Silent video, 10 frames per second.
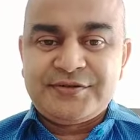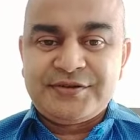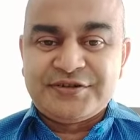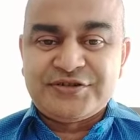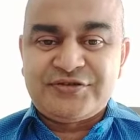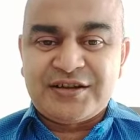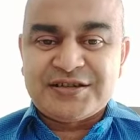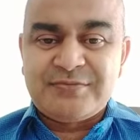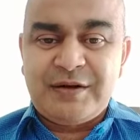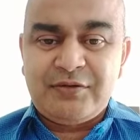This is
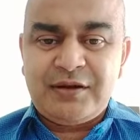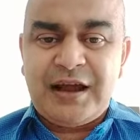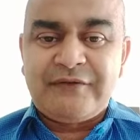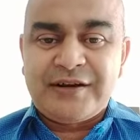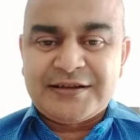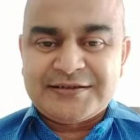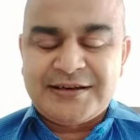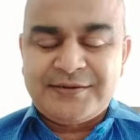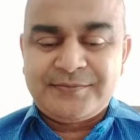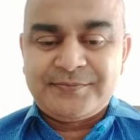Russell Brown. Have a nice
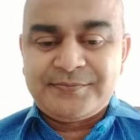day.